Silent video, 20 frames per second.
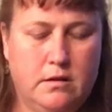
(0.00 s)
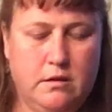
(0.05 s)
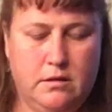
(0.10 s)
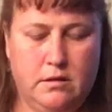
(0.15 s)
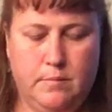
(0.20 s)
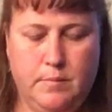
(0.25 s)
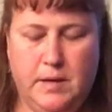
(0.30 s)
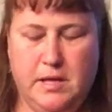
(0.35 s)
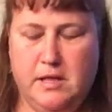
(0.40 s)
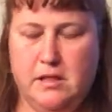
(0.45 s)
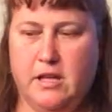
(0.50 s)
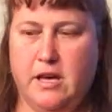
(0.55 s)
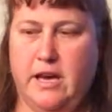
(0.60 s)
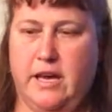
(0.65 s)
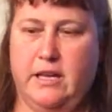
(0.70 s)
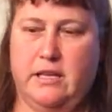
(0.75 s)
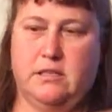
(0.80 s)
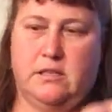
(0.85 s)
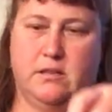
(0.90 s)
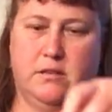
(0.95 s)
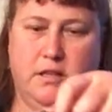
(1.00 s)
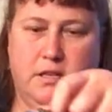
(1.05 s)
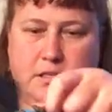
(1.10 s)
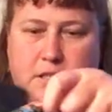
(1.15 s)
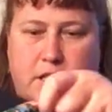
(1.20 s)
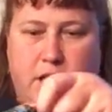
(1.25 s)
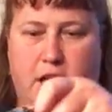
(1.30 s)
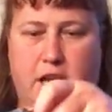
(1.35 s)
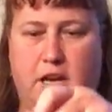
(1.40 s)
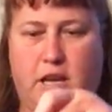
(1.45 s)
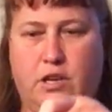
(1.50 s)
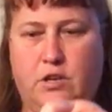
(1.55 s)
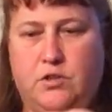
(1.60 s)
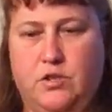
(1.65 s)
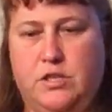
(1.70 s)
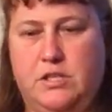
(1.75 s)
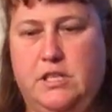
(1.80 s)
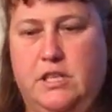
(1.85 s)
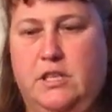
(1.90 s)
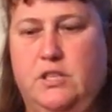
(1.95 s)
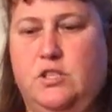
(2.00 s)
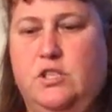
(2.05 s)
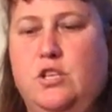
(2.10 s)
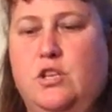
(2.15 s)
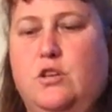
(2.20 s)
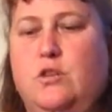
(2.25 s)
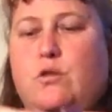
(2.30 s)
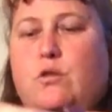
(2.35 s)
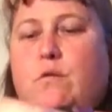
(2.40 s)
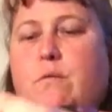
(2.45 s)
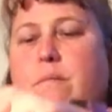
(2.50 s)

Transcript: the Bee Light, so that's kind of interesting too.